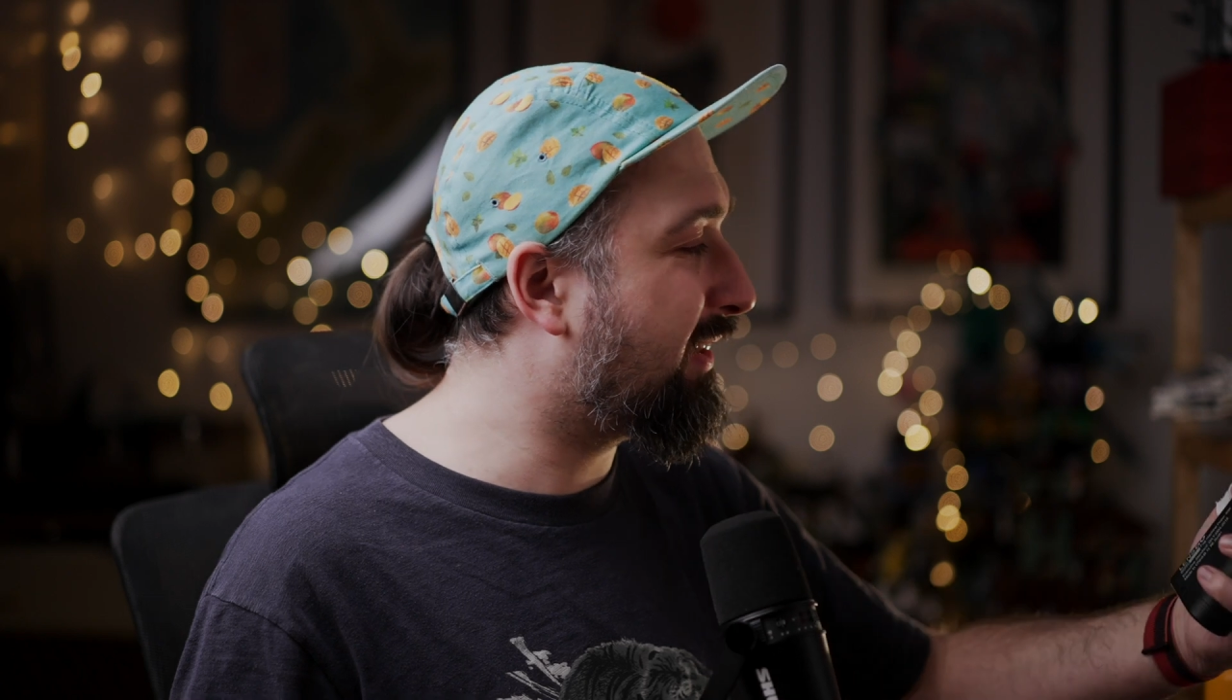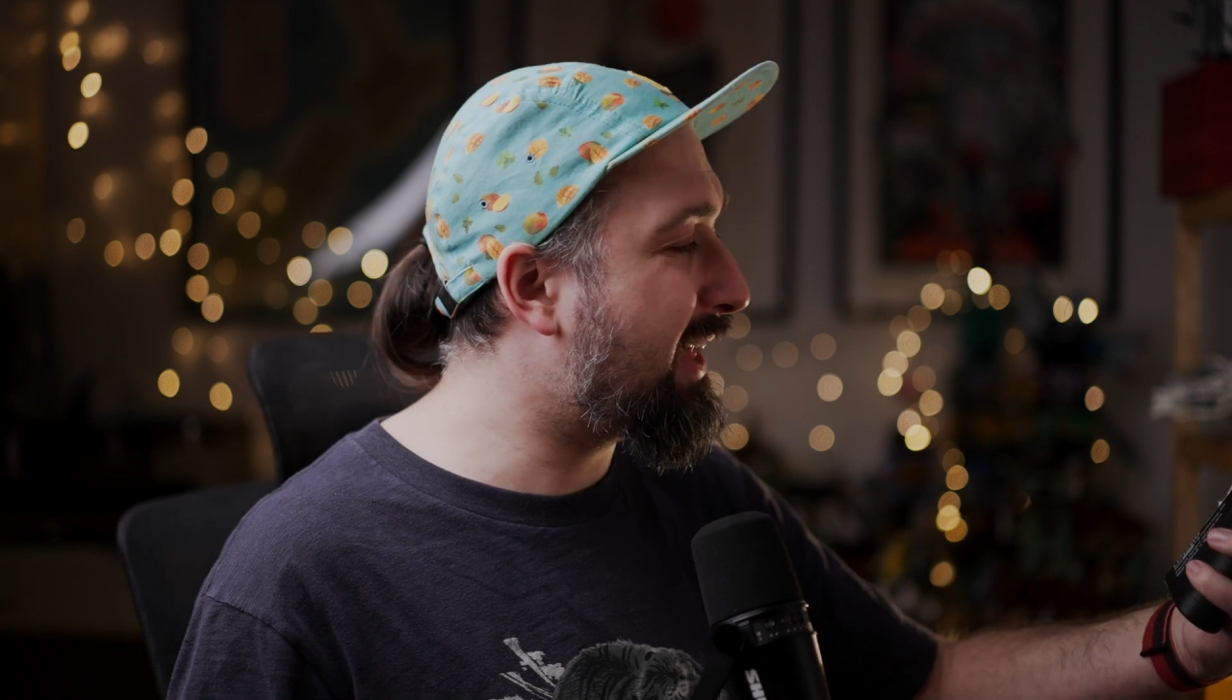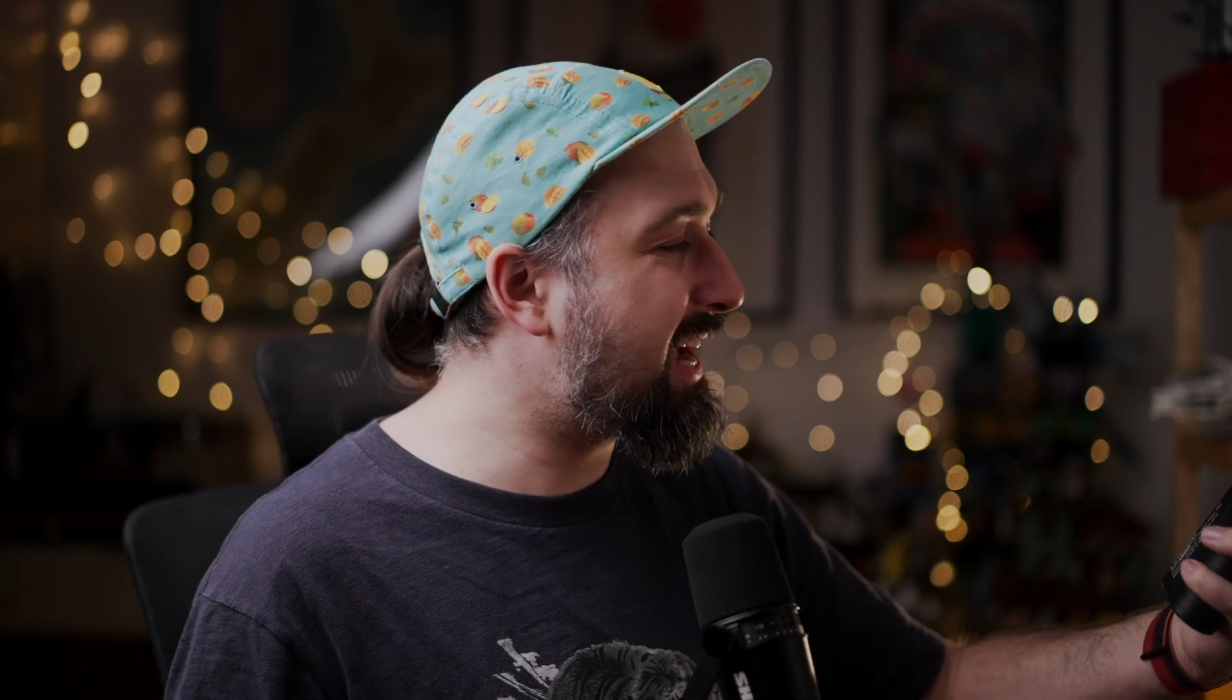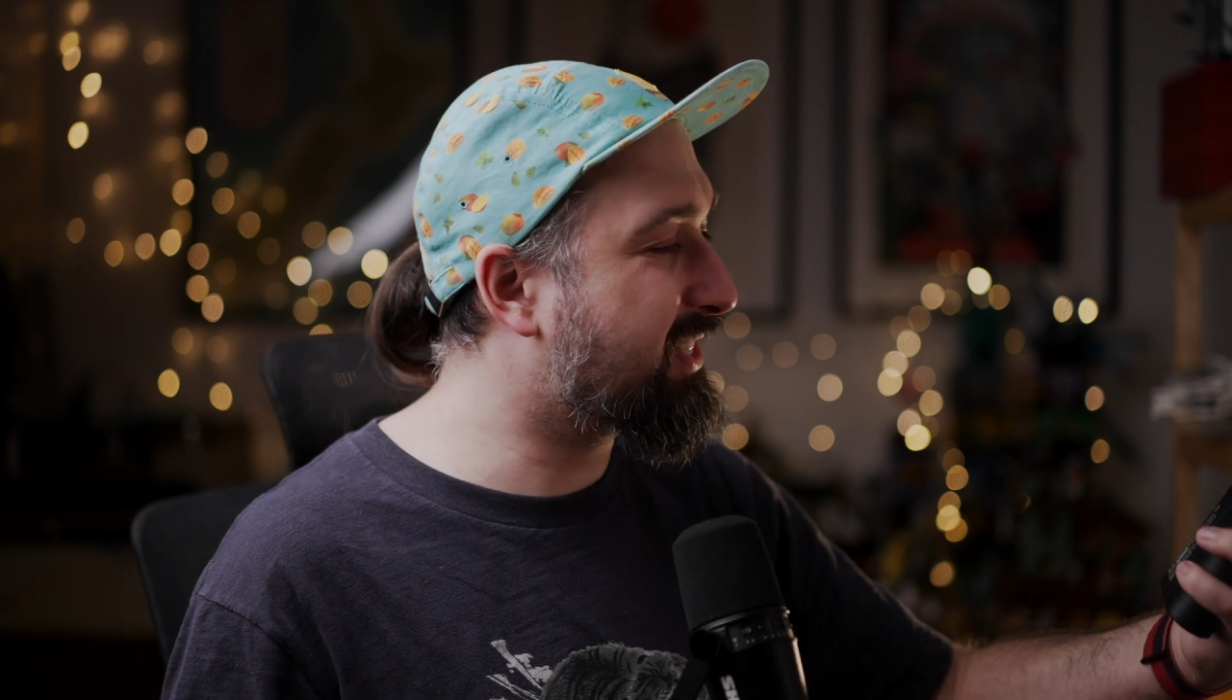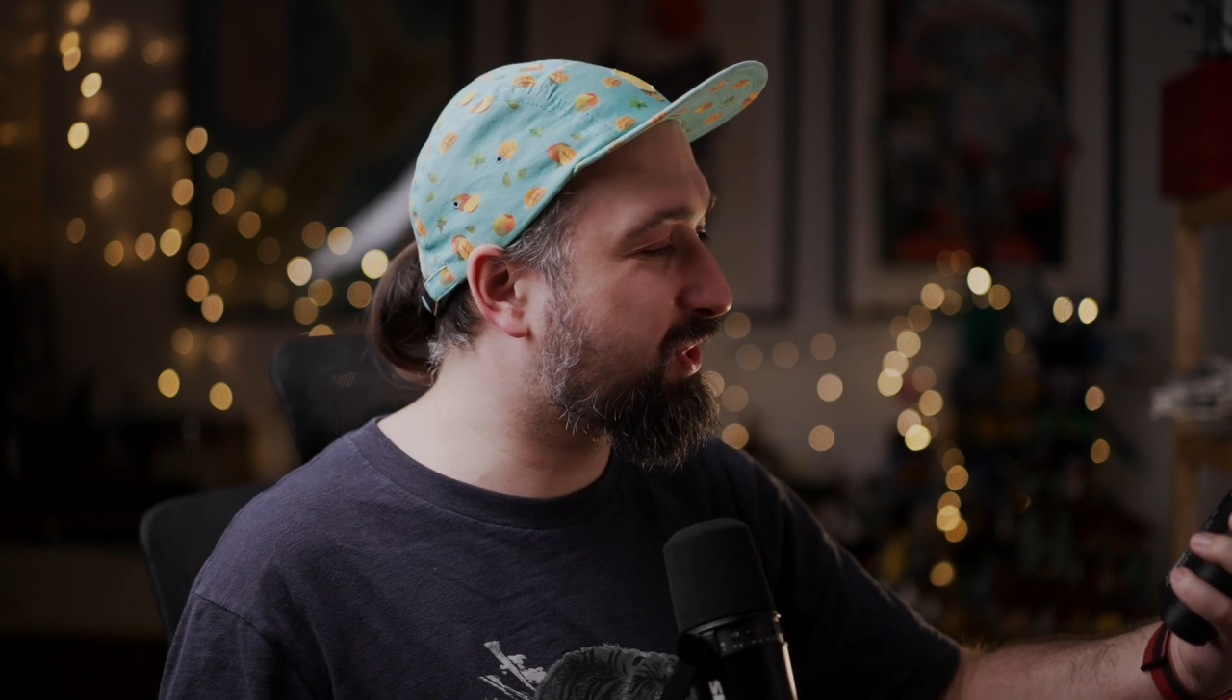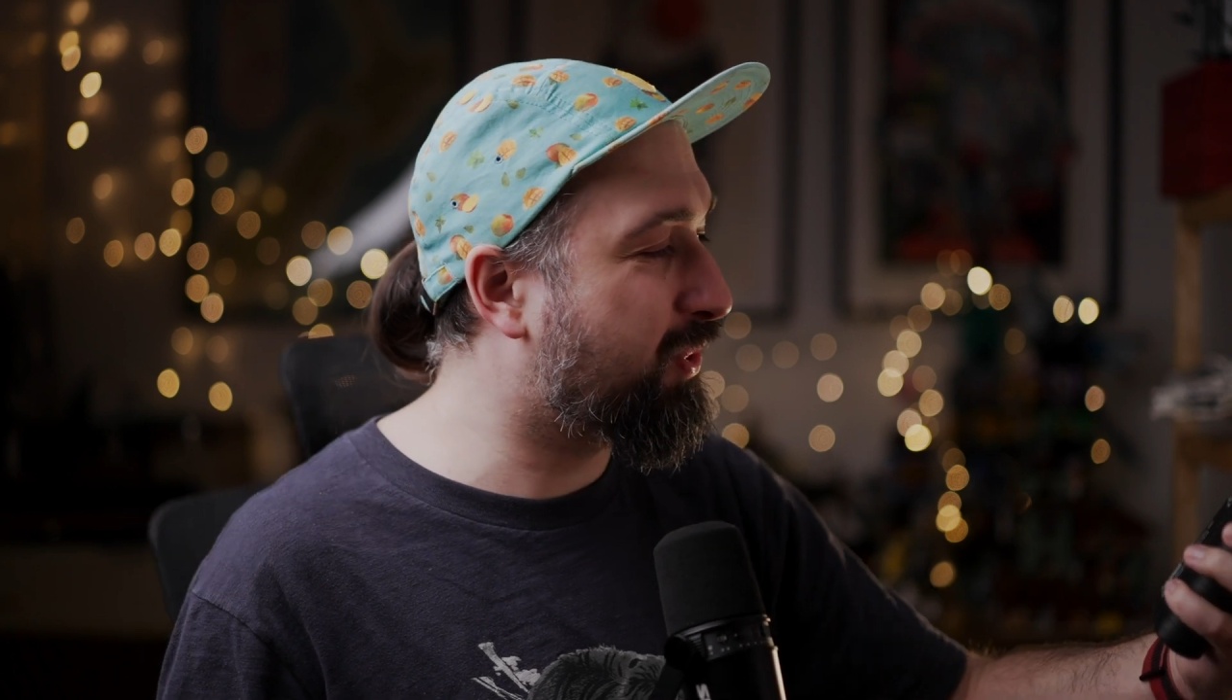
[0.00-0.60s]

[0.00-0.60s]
last